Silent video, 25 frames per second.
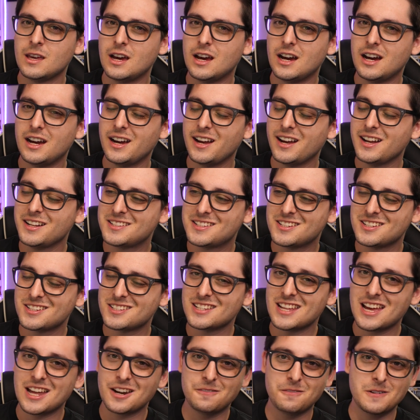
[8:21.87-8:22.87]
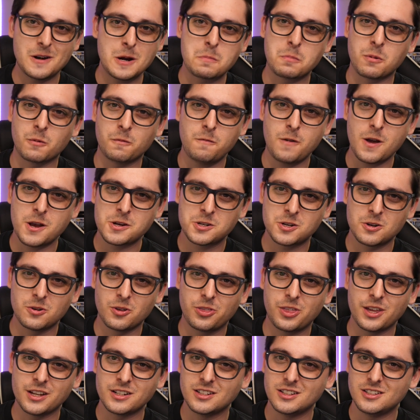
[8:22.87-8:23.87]
It's just not a very
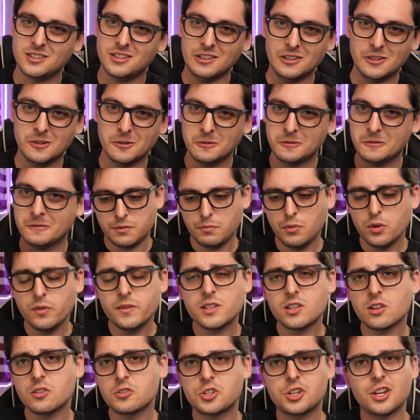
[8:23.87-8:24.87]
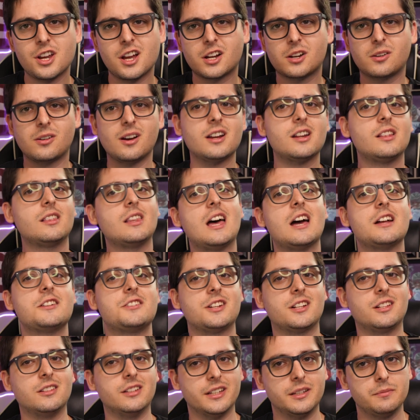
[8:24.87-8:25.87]
professional thing to do. Movies aren't shot
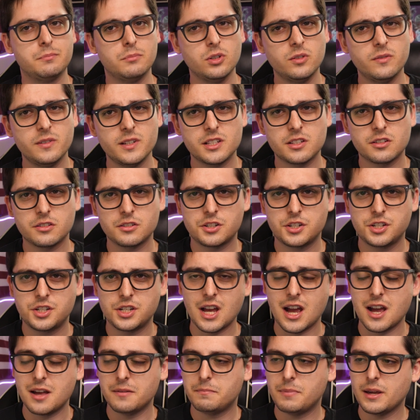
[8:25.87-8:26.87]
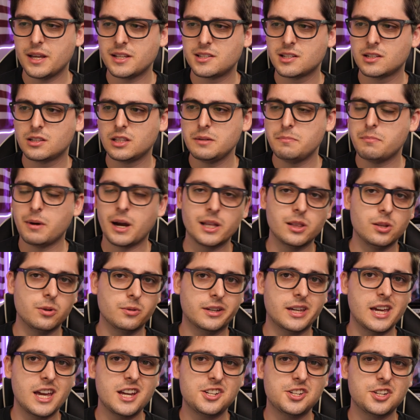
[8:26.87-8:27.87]
chronologically. Movies are shot basically by
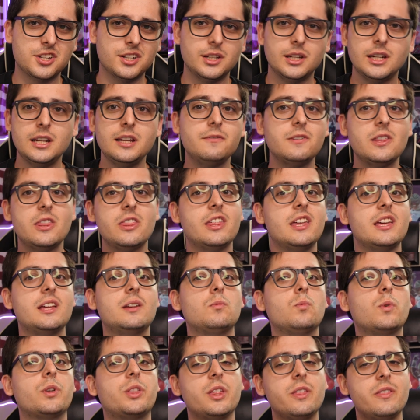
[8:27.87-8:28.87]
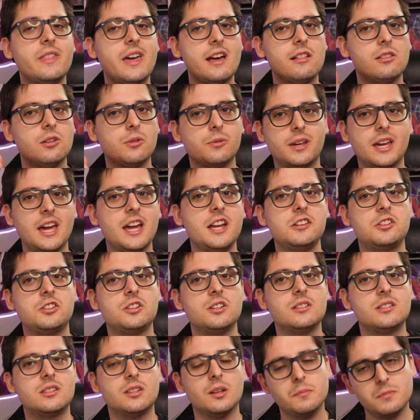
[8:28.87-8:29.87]
location, and even then, within that
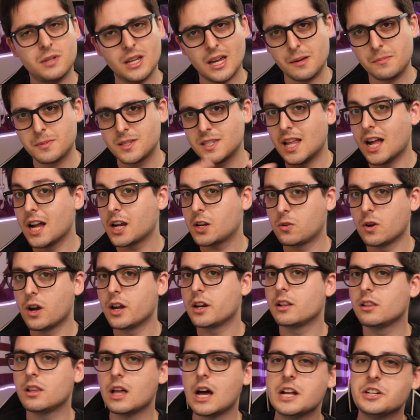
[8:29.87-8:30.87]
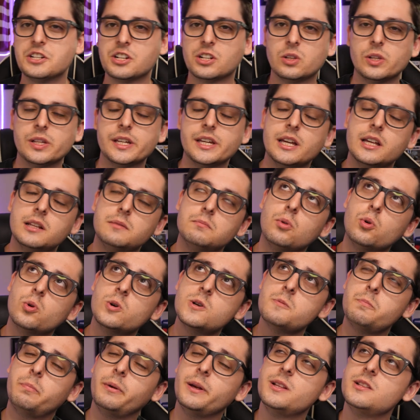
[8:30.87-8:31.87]
location, sometimes not chronologically. It
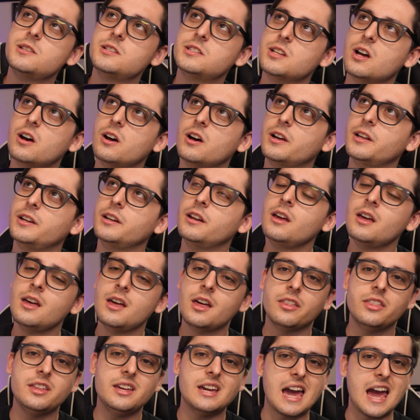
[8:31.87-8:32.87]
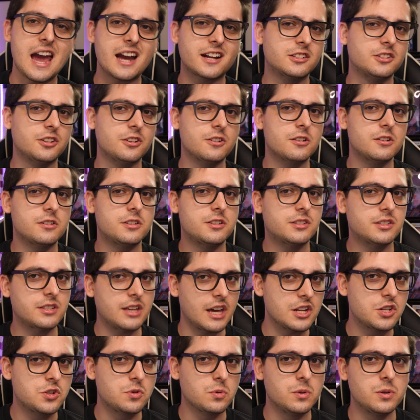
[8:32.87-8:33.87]
more depends on the actors'
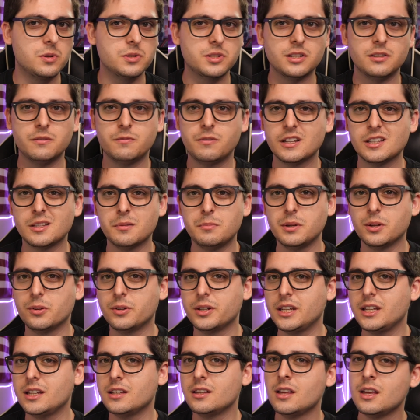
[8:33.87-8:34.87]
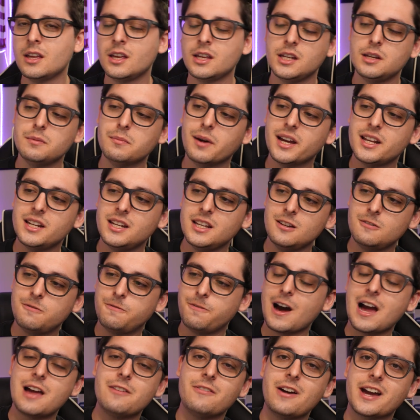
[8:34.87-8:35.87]
schedules and availability. You might need
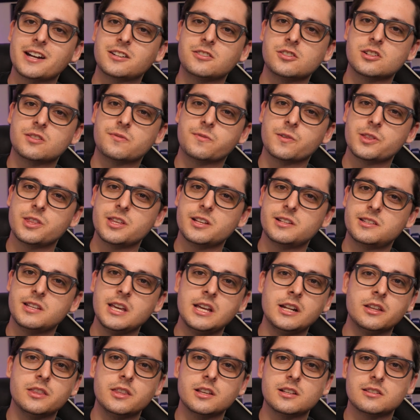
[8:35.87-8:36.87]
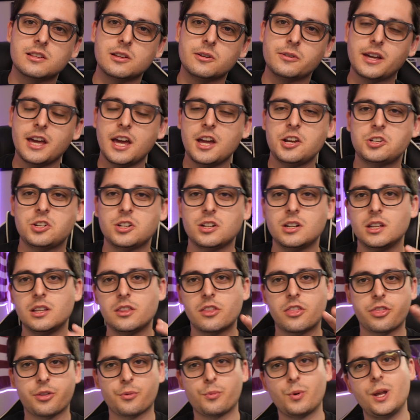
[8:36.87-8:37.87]
5 actors for this scene in this location,
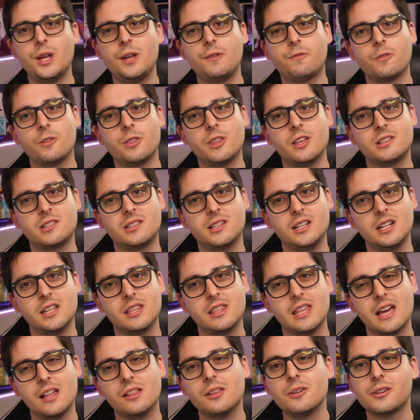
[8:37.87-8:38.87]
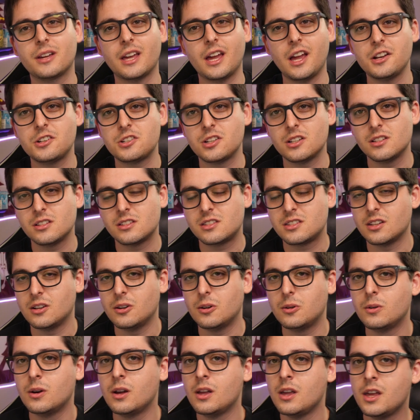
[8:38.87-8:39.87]
and 3 for this scene in that location,
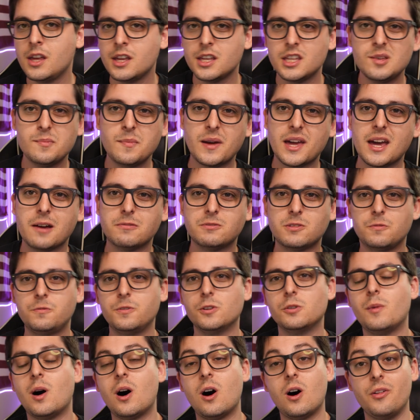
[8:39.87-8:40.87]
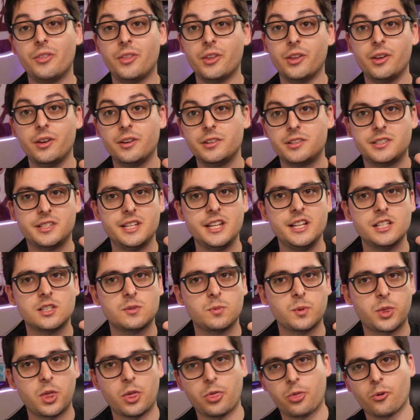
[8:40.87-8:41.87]
so you may have to film all the
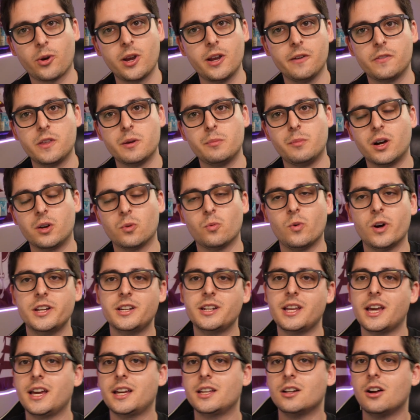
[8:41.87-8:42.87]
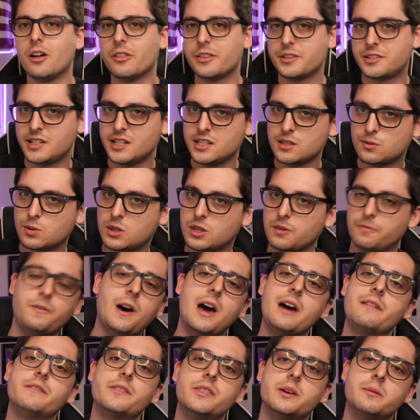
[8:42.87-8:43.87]
scenes with the 3 of them on one day, and all the scenes with the
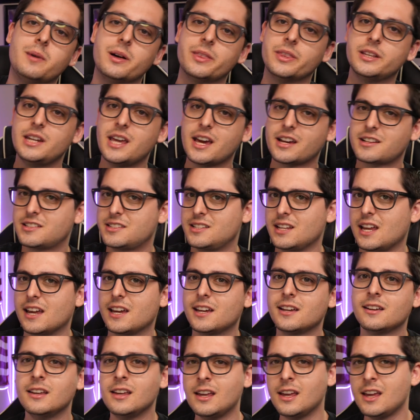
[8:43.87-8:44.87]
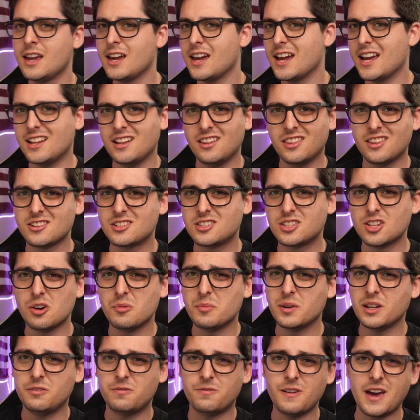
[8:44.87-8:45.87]
5 of them on the next day. There's
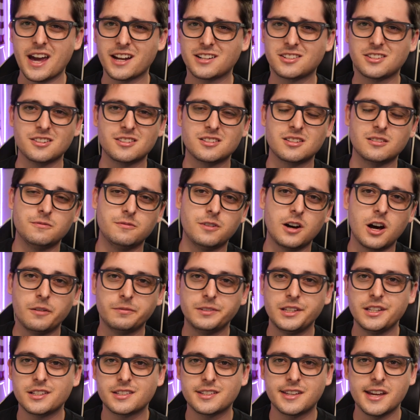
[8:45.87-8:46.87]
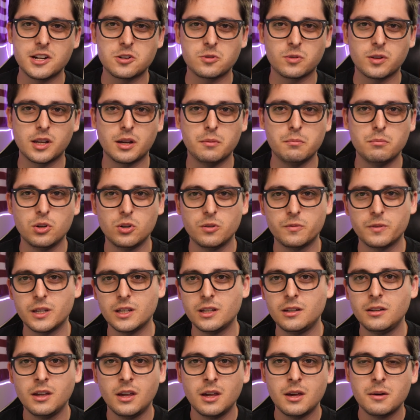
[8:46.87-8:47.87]
so many factors involved in scheduling a
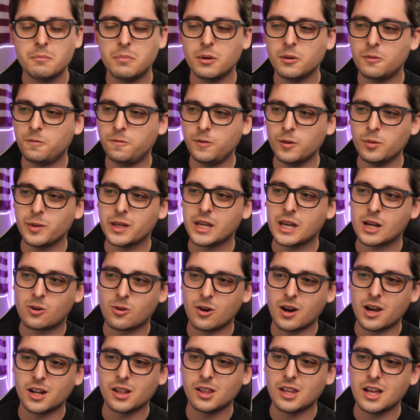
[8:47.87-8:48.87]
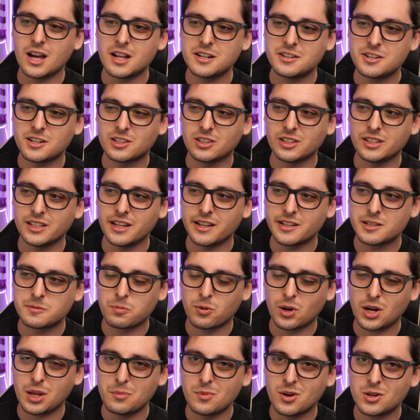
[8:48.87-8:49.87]
movie, but filming it chronologically is
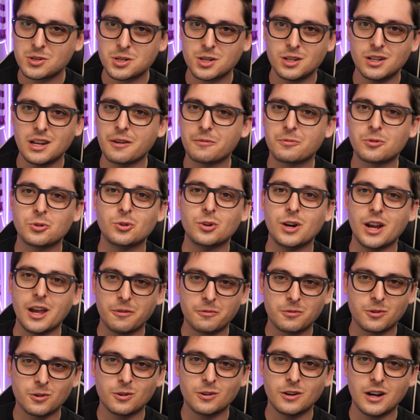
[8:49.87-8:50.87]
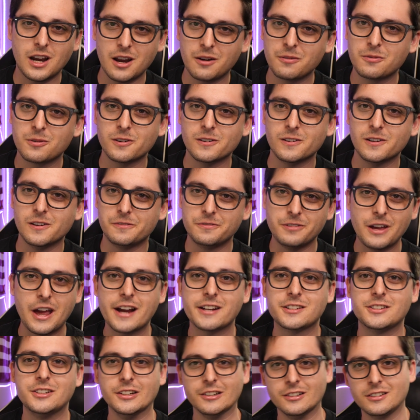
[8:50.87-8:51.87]
pretty much never, ever a
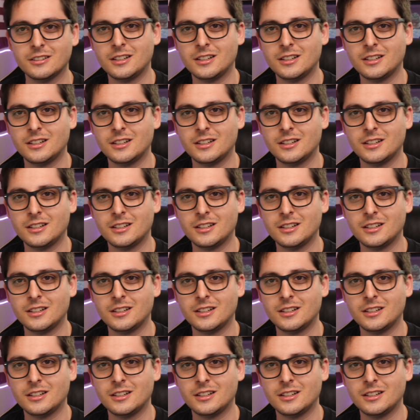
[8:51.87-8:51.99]
factor.